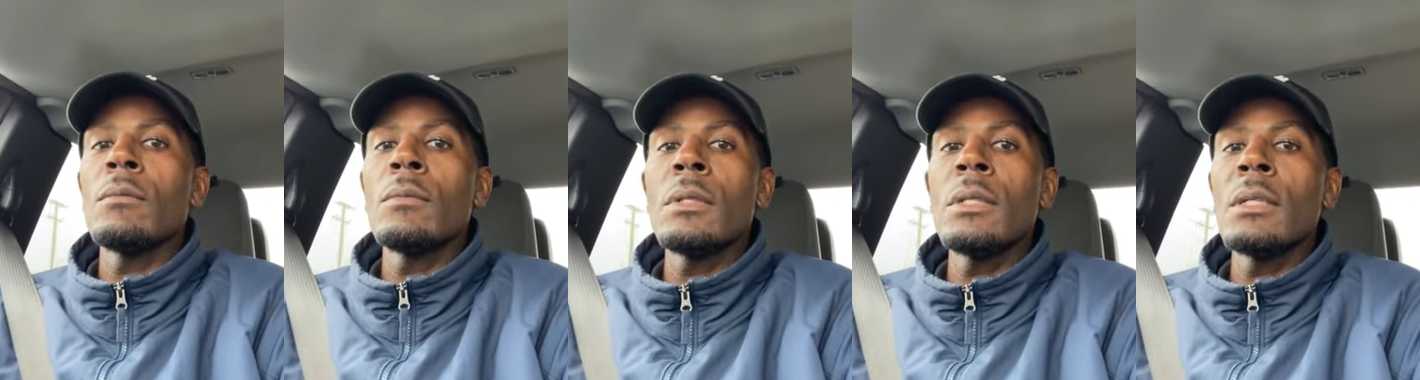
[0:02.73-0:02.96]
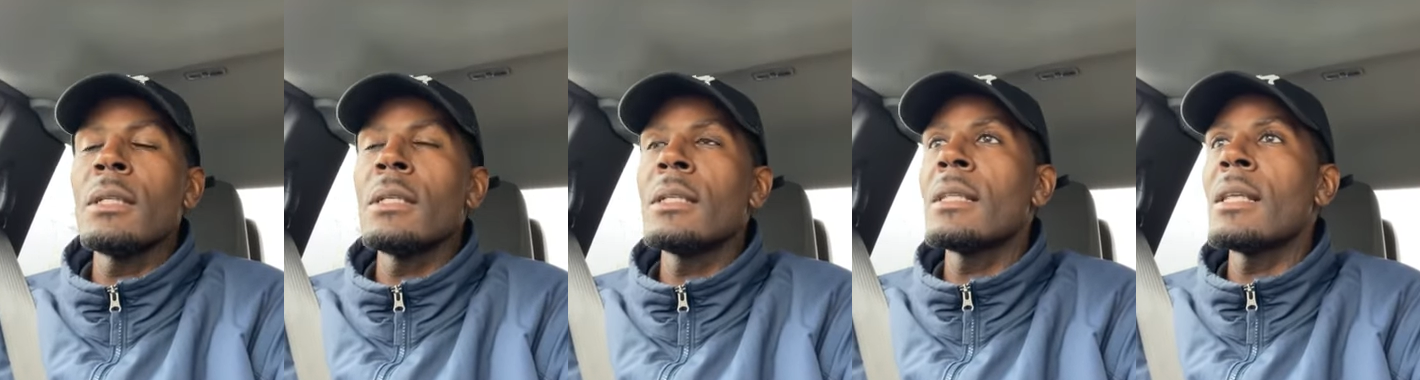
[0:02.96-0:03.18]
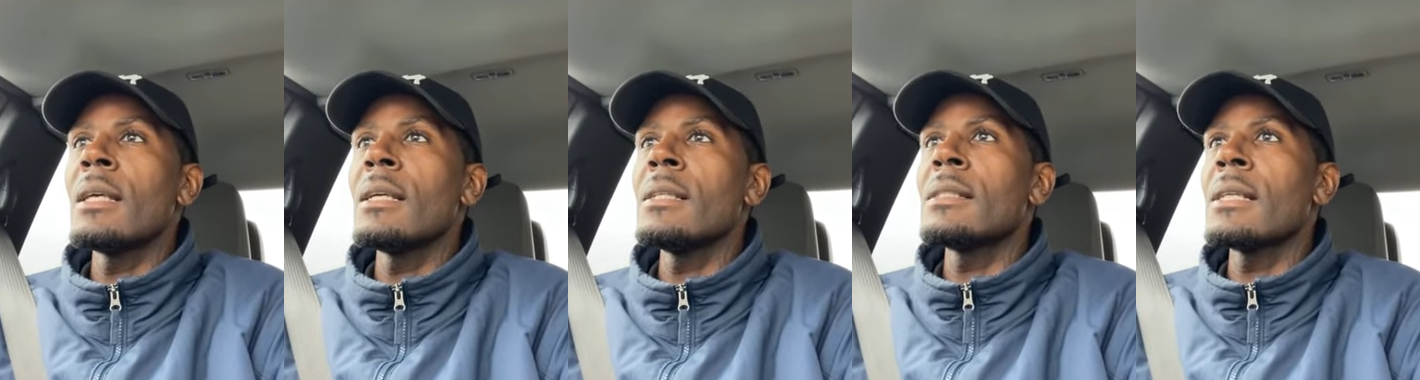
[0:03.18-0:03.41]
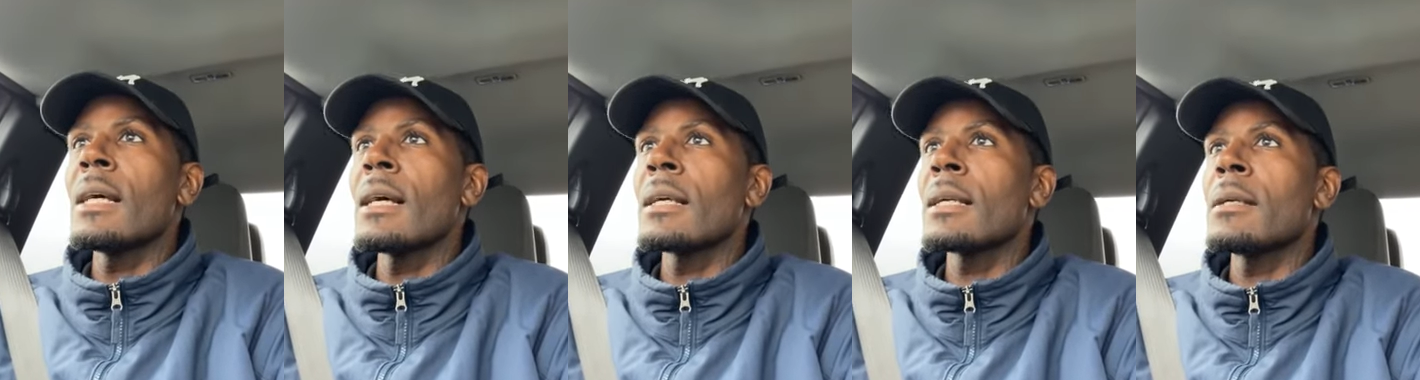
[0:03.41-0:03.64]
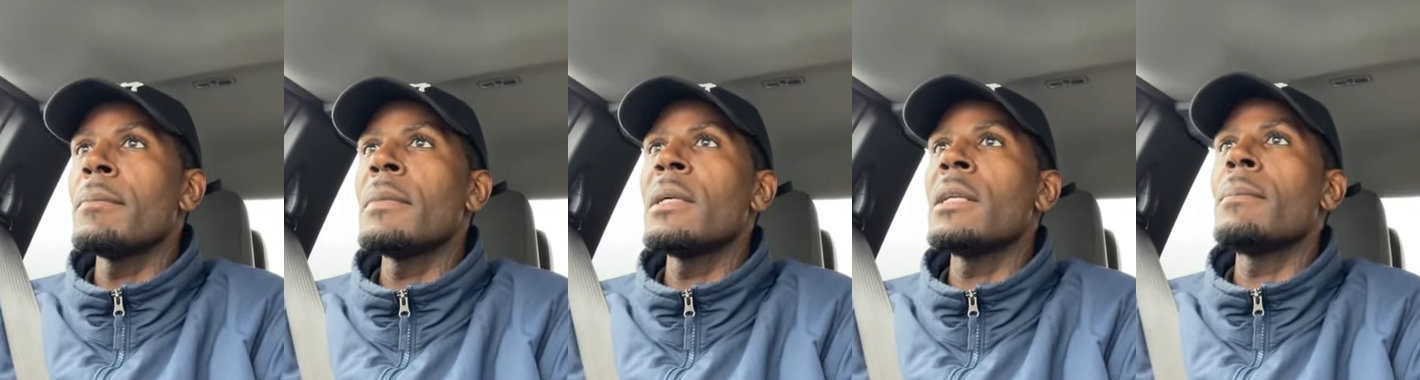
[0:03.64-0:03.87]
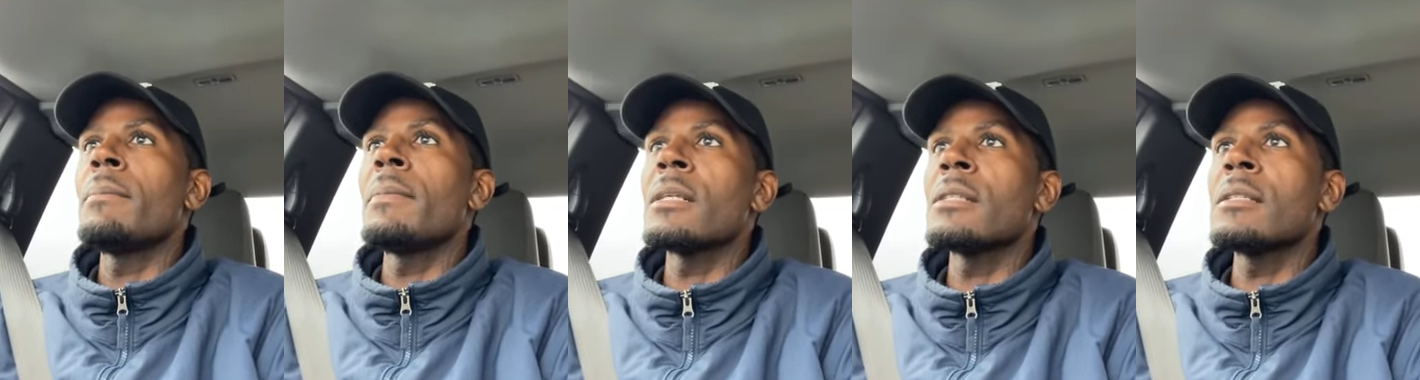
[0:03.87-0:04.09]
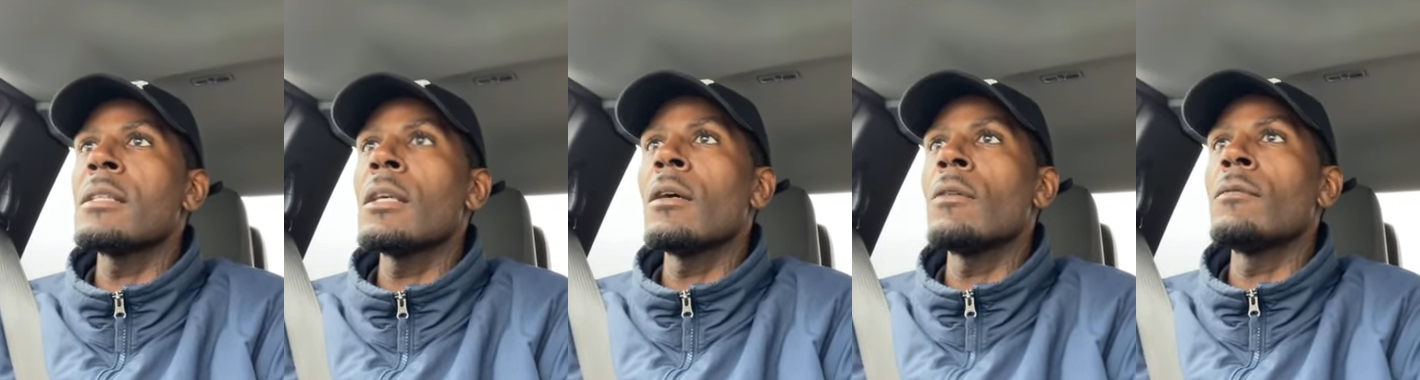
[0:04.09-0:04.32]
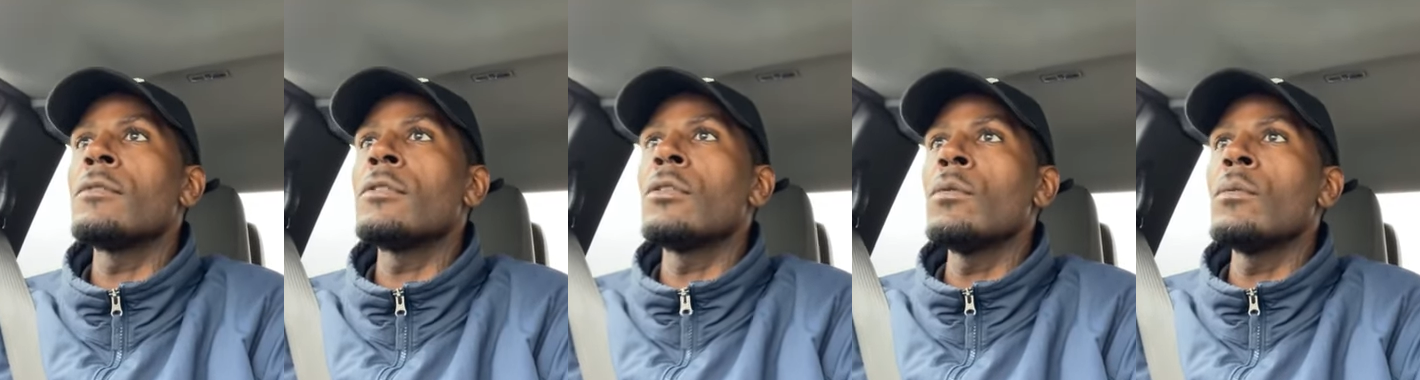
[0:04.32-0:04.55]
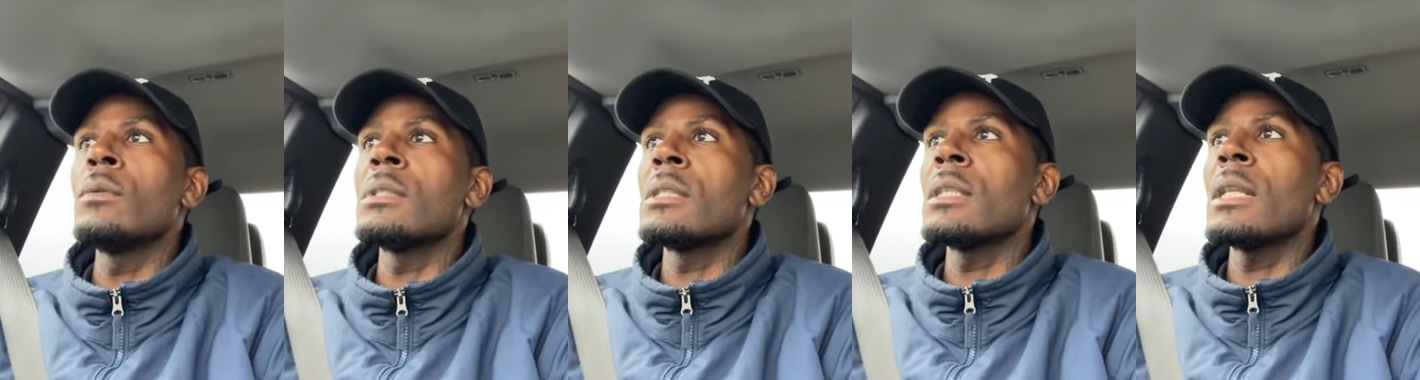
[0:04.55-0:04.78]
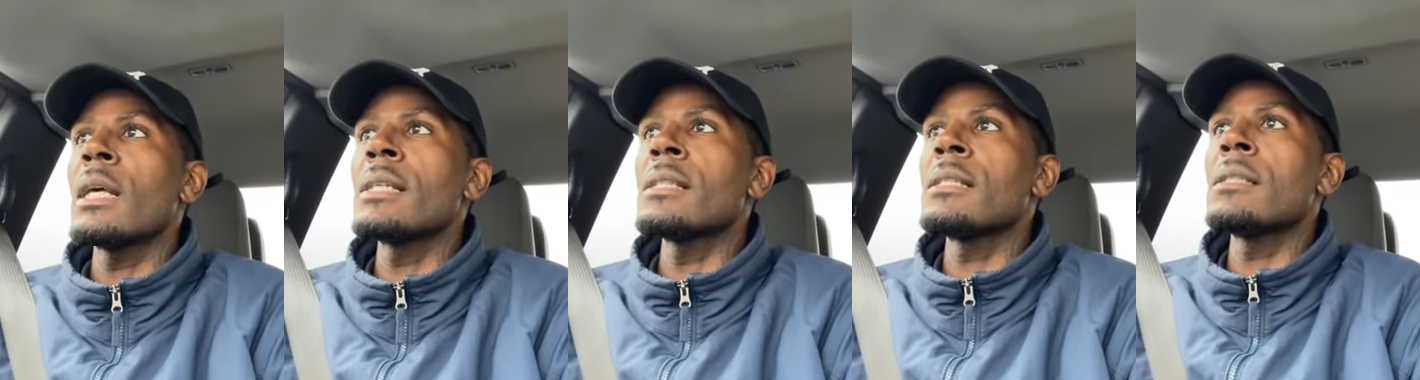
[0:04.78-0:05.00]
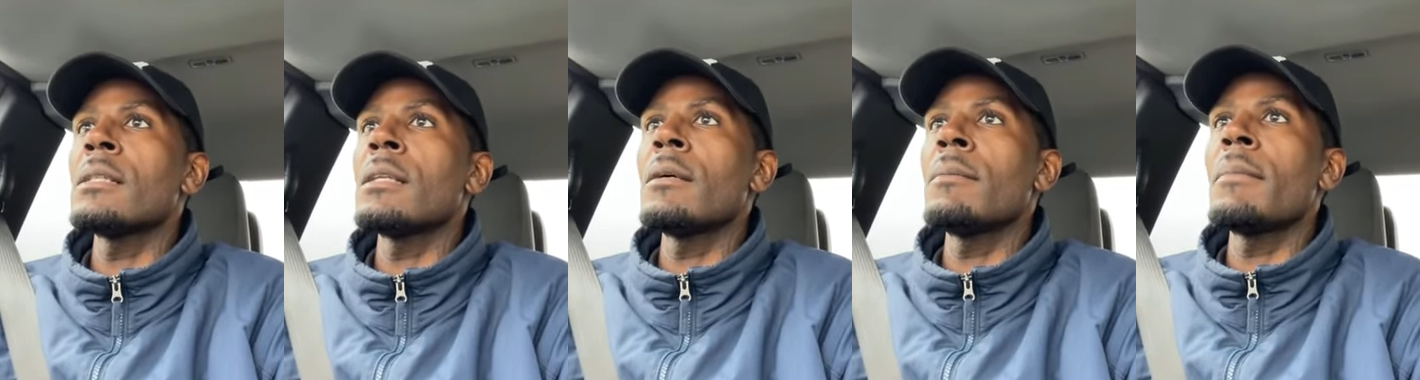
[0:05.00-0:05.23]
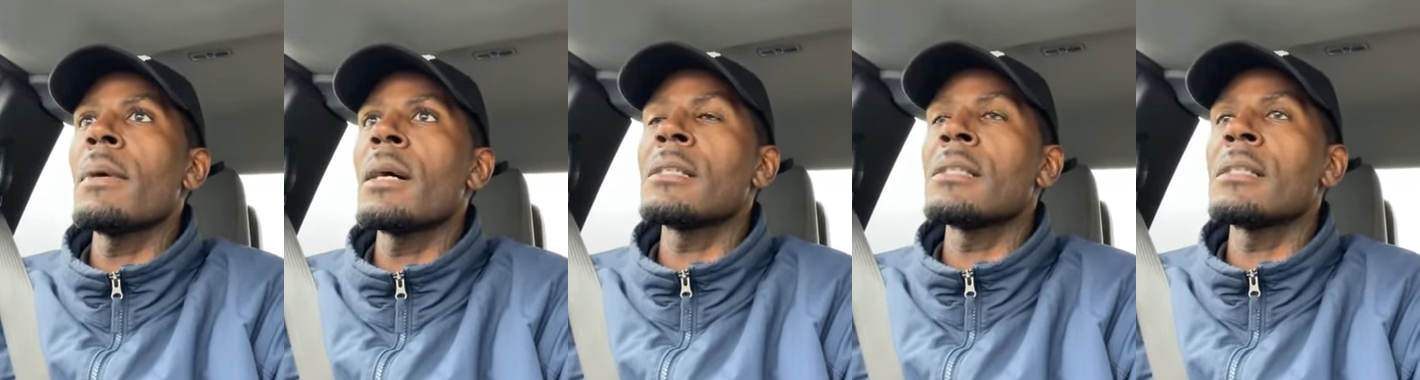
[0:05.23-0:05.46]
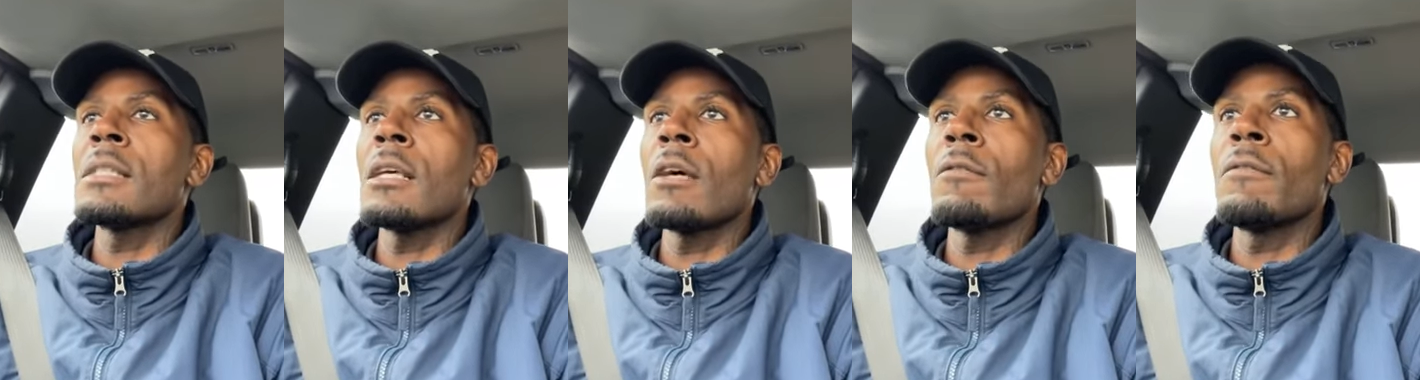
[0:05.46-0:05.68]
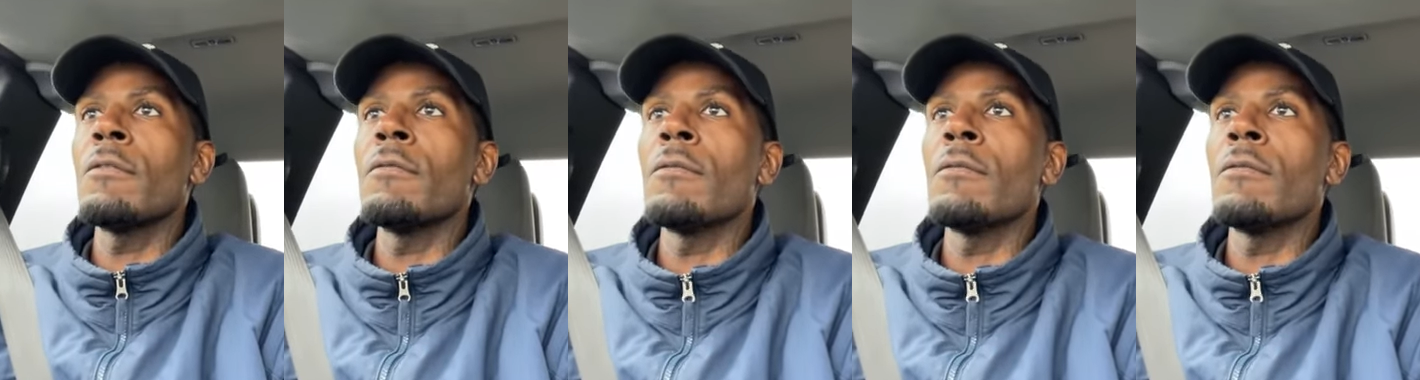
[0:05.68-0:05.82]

one of the things I committed myself to was lessening myself,